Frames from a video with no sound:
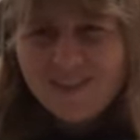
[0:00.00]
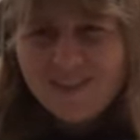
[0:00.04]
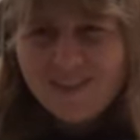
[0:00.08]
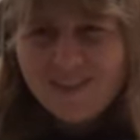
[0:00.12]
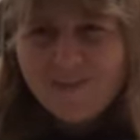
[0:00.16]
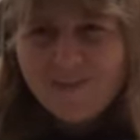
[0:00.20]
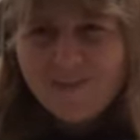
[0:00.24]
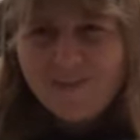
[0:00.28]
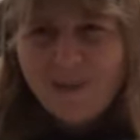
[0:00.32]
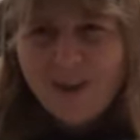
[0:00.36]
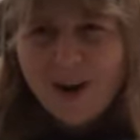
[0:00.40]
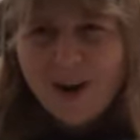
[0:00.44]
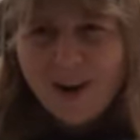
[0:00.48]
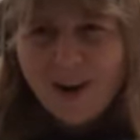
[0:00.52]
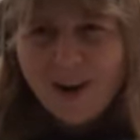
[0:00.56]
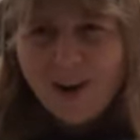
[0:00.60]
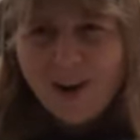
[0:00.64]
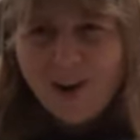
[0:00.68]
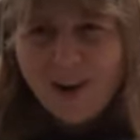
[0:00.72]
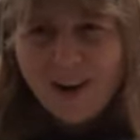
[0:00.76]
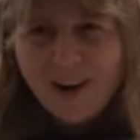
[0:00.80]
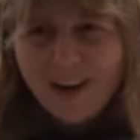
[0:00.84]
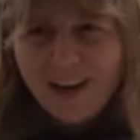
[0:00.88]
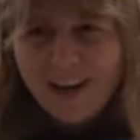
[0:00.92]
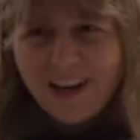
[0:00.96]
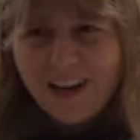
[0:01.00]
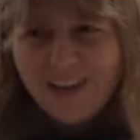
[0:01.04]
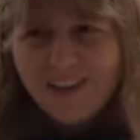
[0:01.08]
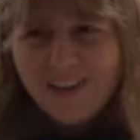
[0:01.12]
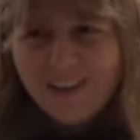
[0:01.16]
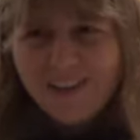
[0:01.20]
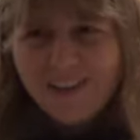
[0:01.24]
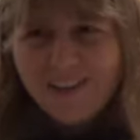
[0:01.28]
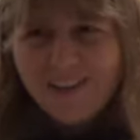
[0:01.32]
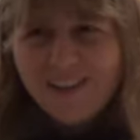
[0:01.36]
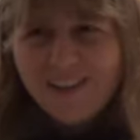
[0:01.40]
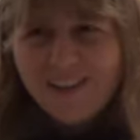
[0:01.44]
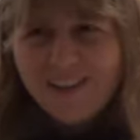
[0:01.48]
mongering
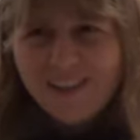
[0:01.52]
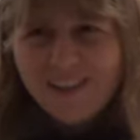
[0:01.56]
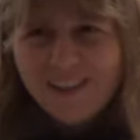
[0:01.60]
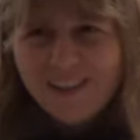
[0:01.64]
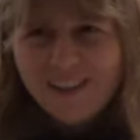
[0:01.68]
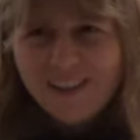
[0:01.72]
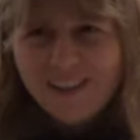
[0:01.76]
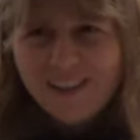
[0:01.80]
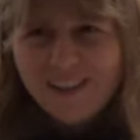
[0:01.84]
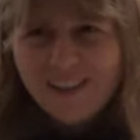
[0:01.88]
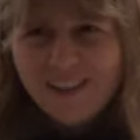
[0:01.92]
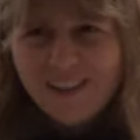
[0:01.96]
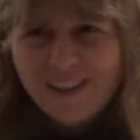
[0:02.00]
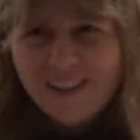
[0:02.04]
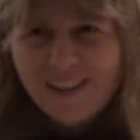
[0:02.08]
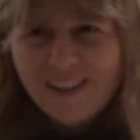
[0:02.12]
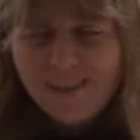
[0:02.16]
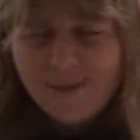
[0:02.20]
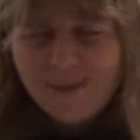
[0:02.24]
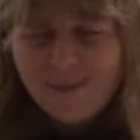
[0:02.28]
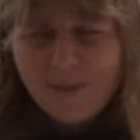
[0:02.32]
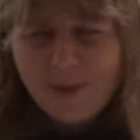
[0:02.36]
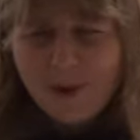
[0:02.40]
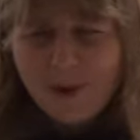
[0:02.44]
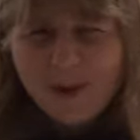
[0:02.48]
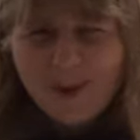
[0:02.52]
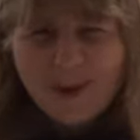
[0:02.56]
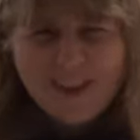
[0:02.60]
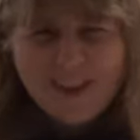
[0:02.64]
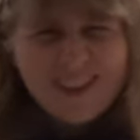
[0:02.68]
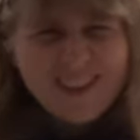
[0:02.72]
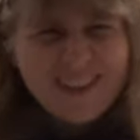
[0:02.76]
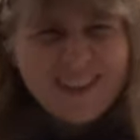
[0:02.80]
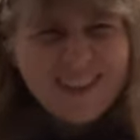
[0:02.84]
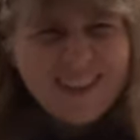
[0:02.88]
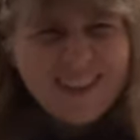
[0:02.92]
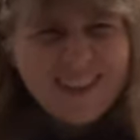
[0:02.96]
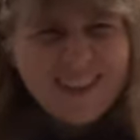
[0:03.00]

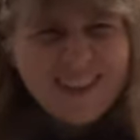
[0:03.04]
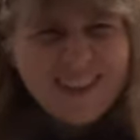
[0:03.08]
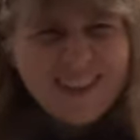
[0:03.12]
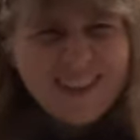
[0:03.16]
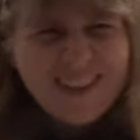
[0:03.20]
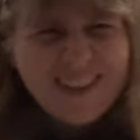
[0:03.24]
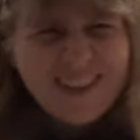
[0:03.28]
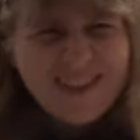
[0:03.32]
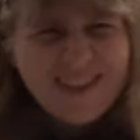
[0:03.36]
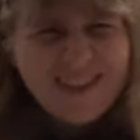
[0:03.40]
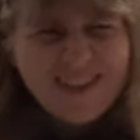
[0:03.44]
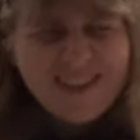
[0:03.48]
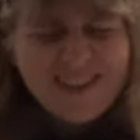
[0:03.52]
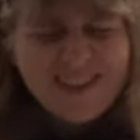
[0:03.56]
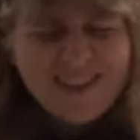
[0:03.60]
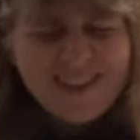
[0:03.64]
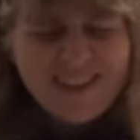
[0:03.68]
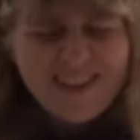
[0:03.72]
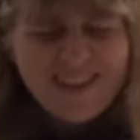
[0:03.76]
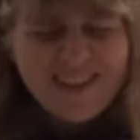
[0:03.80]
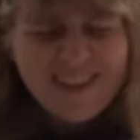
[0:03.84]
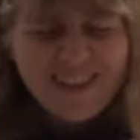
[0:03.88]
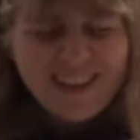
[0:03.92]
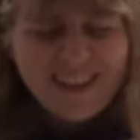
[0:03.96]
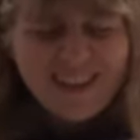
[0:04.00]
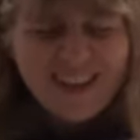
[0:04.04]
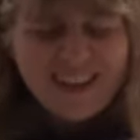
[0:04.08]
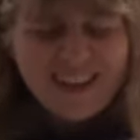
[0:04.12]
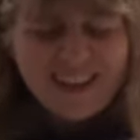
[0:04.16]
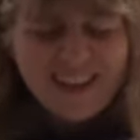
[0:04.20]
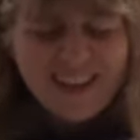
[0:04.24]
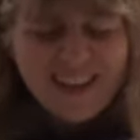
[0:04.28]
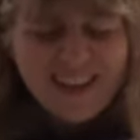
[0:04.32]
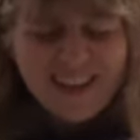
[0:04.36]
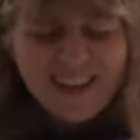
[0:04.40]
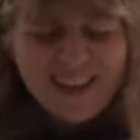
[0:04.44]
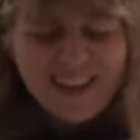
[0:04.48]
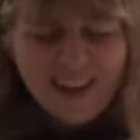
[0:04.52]
person, you know, just that's
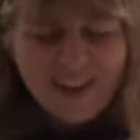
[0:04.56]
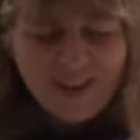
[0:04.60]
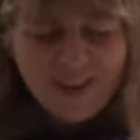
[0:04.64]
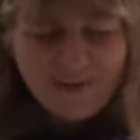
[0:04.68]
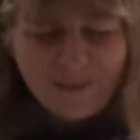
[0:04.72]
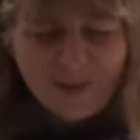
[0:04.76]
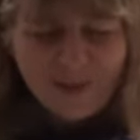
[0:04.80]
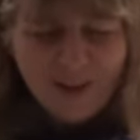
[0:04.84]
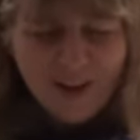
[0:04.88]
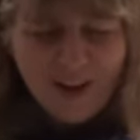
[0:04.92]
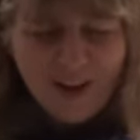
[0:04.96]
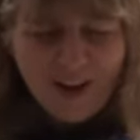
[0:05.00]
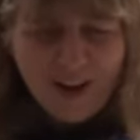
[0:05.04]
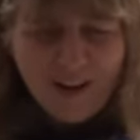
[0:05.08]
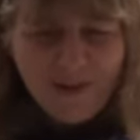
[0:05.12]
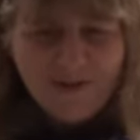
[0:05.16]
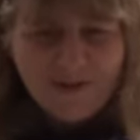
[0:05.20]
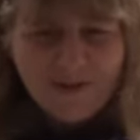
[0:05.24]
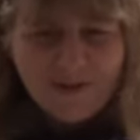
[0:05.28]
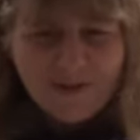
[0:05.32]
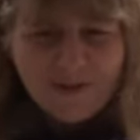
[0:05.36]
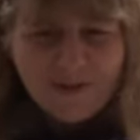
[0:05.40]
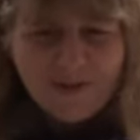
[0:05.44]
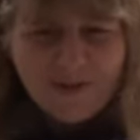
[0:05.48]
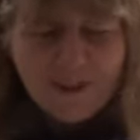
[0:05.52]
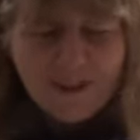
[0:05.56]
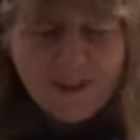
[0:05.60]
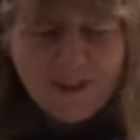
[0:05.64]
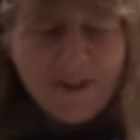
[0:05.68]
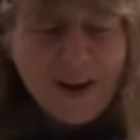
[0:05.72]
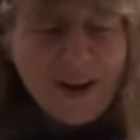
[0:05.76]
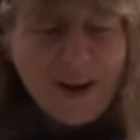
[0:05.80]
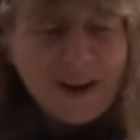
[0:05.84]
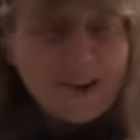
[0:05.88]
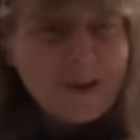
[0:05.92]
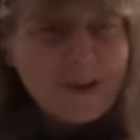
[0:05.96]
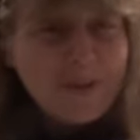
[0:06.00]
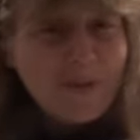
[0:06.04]
it. It's pretty awful. So
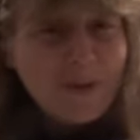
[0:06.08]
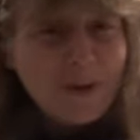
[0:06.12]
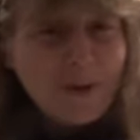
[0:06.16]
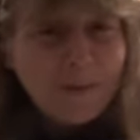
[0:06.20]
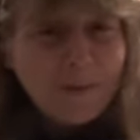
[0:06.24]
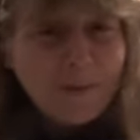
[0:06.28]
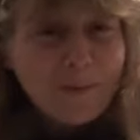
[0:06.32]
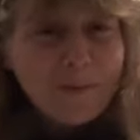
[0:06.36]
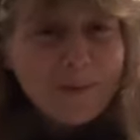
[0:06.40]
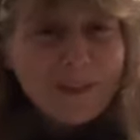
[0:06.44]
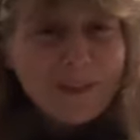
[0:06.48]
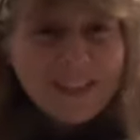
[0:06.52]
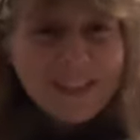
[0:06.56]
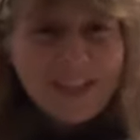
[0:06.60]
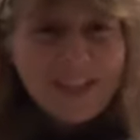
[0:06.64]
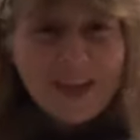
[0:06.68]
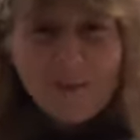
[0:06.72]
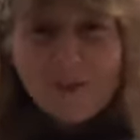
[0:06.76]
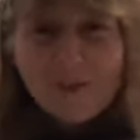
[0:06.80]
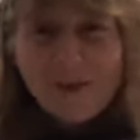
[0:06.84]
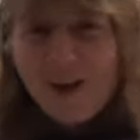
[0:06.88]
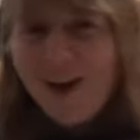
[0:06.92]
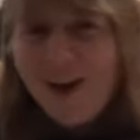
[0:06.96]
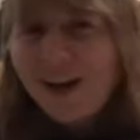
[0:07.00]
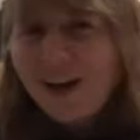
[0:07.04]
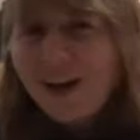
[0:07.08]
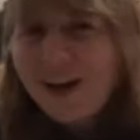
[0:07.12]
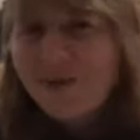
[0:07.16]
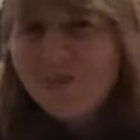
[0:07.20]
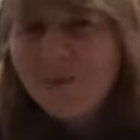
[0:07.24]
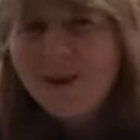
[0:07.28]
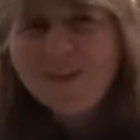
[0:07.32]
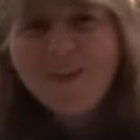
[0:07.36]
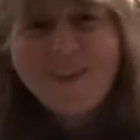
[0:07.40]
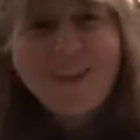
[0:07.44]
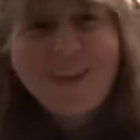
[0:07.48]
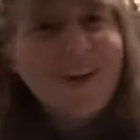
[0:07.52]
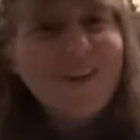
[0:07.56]
I should probably stop talking
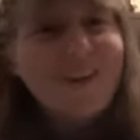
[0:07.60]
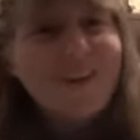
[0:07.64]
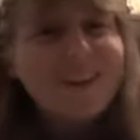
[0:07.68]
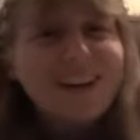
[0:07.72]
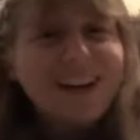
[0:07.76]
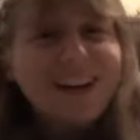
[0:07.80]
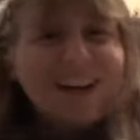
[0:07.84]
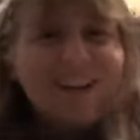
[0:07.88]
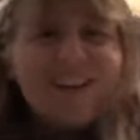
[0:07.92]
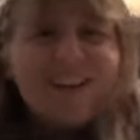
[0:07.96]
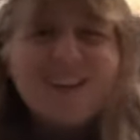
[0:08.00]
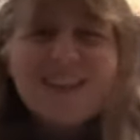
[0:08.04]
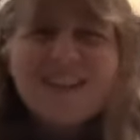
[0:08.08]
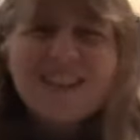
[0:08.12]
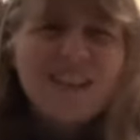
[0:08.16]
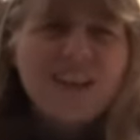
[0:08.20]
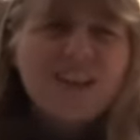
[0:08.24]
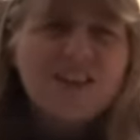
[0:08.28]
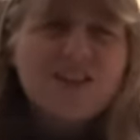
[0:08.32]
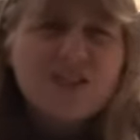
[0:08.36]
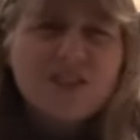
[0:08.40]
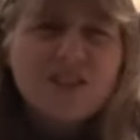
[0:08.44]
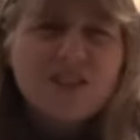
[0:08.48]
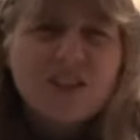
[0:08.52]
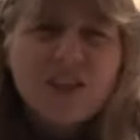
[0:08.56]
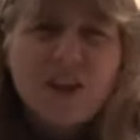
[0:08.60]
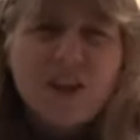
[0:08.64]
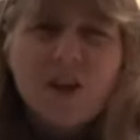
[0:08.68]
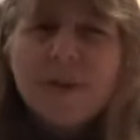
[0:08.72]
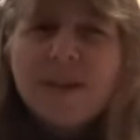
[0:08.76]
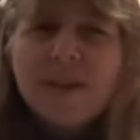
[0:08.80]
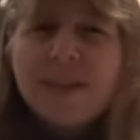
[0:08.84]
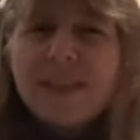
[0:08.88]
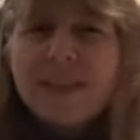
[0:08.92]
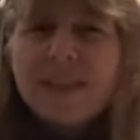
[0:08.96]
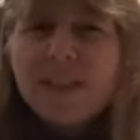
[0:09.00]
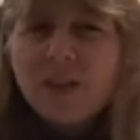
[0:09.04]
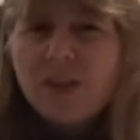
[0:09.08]
about that one now, because I'll just go
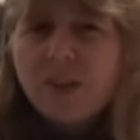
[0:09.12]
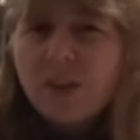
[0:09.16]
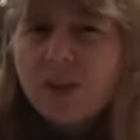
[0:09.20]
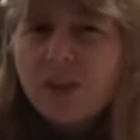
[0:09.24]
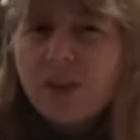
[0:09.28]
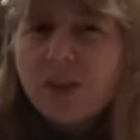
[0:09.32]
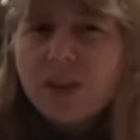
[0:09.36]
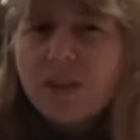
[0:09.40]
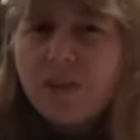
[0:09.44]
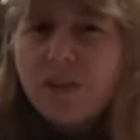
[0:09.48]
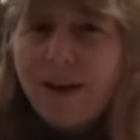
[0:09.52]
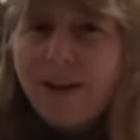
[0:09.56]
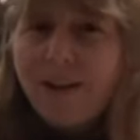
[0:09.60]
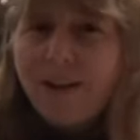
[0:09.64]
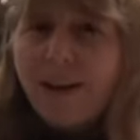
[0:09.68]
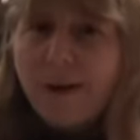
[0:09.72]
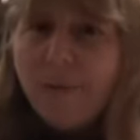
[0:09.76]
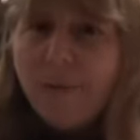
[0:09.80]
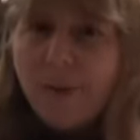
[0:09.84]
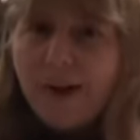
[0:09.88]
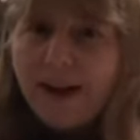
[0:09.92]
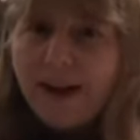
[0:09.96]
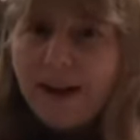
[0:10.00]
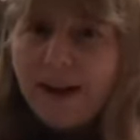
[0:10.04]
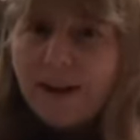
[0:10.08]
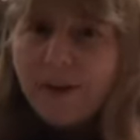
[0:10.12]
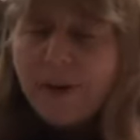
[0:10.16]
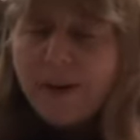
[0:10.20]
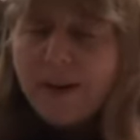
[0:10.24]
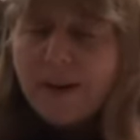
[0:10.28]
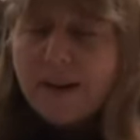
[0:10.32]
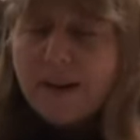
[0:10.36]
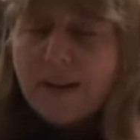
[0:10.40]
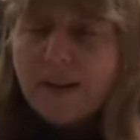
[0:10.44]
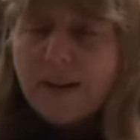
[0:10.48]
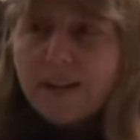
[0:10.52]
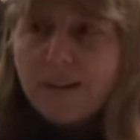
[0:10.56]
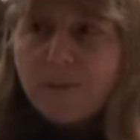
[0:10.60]
in circles about how bad it
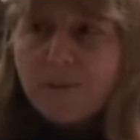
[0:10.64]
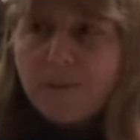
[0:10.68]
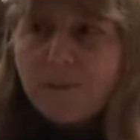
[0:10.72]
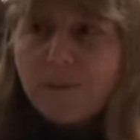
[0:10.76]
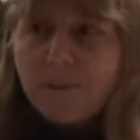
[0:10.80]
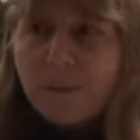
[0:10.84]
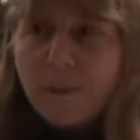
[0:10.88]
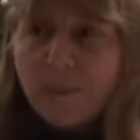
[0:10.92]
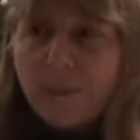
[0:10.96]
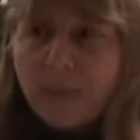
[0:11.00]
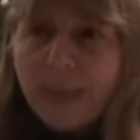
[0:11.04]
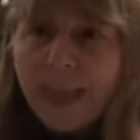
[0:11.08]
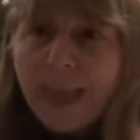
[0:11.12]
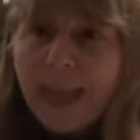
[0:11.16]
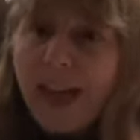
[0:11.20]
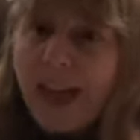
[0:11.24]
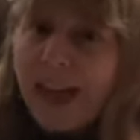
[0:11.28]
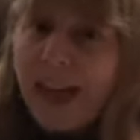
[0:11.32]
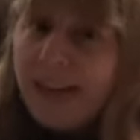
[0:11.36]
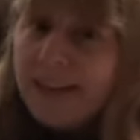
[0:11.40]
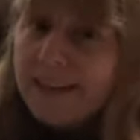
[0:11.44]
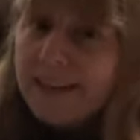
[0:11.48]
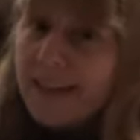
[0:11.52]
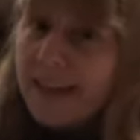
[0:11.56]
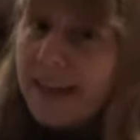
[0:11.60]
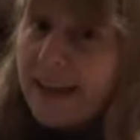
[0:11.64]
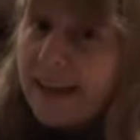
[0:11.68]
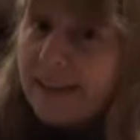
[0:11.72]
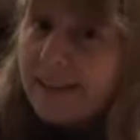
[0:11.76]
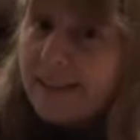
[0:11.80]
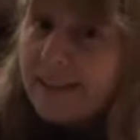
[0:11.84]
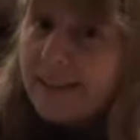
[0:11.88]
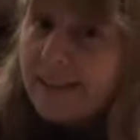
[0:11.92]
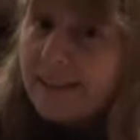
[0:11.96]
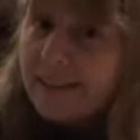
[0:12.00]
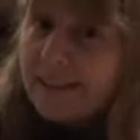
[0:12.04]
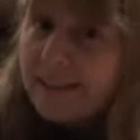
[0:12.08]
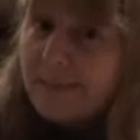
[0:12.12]
was.
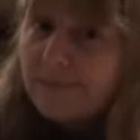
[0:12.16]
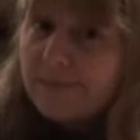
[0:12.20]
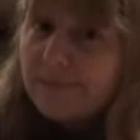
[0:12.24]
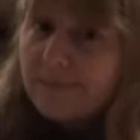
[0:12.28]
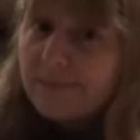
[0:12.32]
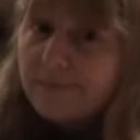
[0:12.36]
Next.